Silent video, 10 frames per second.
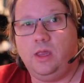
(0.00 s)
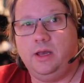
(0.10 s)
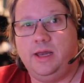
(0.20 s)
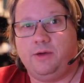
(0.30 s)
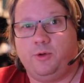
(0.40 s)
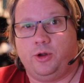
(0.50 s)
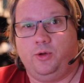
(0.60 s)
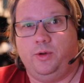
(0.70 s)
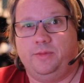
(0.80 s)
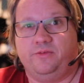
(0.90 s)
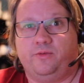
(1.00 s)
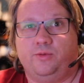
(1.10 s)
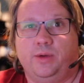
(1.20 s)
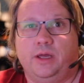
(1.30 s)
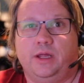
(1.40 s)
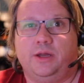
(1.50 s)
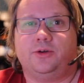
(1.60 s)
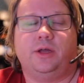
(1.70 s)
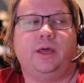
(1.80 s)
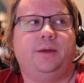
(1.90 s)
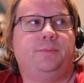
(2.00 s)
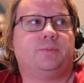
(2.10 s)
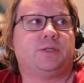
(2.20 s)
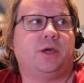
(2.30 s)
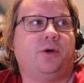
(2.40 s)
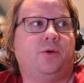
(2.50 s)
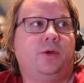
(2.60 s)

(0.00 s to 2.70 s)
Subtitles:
network equipment for my internet. So